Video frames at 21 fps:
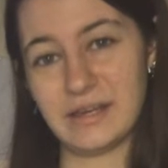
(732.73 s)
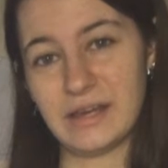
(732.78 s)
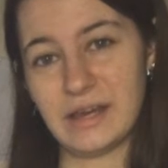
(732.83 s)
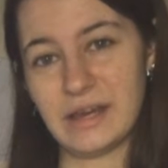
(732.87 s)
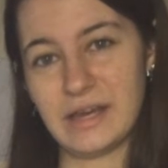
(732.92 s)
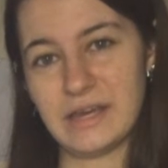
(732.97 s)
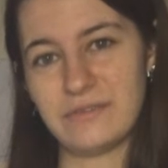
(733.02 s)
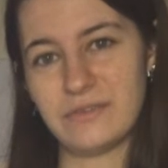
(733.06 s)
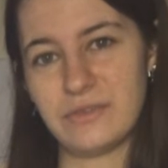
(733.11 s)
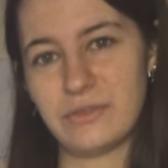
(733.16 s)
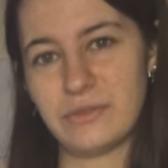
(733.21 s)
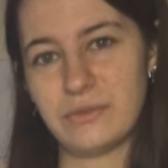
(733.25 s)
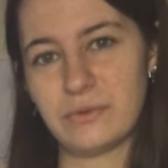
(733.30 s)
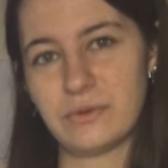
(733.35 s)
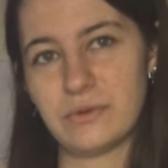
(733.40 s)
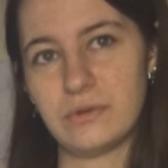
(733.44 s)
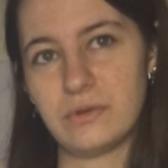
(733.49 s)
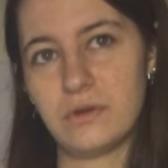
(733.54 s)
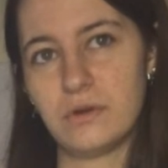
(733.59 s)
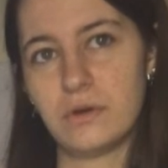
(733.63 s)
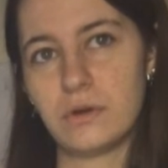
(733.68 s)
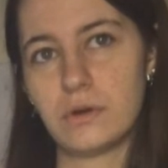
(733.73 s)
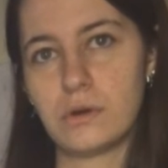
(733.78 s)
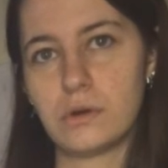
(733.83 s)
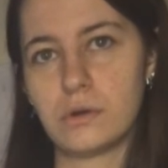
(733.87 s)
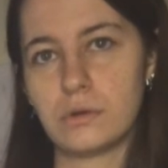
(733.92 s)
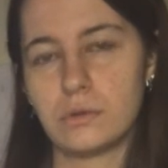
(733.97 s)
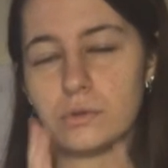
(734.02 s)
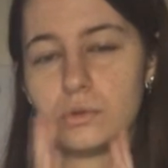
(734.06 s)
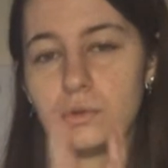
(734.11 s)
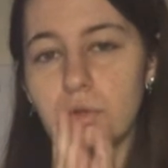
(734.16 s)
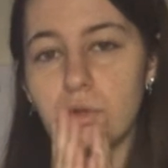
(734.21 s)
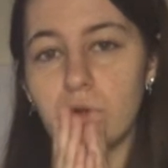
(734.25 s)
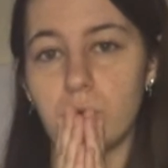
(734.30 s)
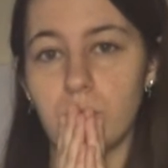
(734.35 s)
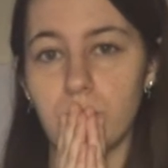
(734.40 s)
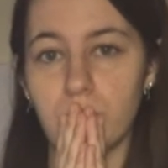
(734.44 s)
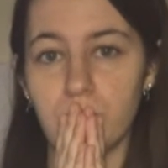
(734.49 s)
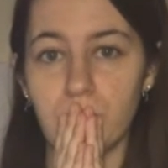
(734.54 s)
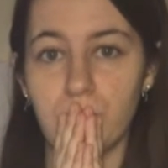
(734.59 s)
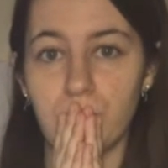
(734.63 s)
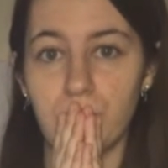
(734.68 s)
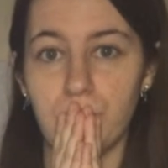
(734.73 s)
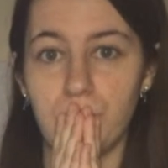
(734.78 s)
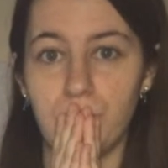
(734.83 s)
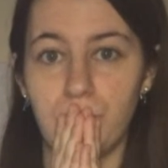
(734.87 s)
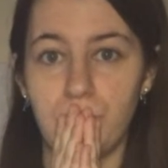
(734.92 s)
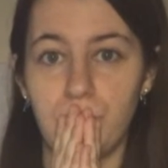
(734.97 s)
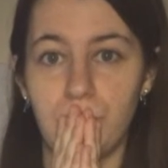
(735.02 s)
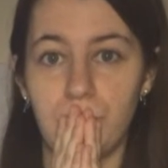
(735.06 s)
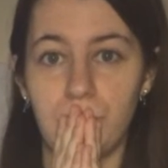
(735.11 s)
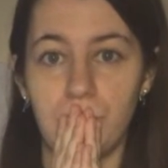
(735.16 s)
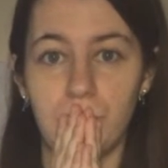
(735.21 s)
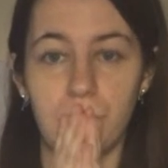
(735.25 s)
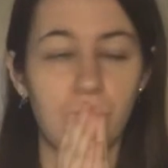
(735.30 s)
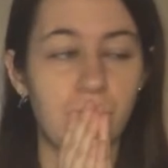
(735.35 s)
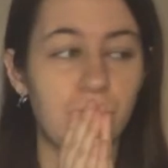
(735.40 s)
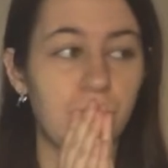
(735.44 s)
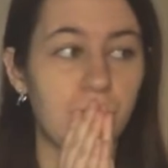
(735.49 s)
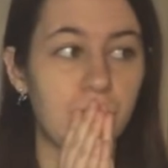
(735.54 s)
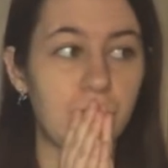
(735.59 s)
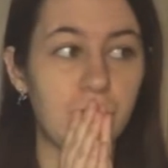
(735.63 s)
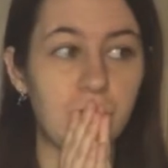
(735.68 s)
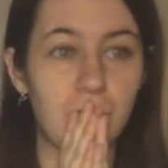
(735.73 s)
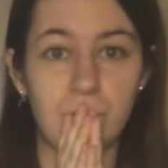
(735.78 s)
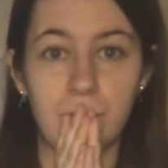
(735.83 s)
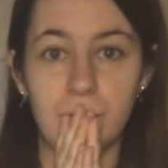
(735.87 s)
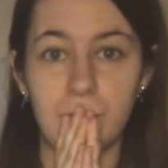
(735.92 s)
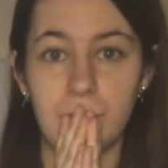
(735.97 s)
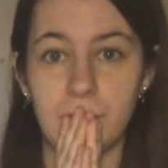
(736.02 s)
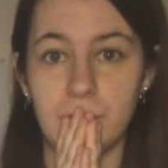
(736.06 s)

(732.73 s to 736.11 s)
I even thought, no, oh no,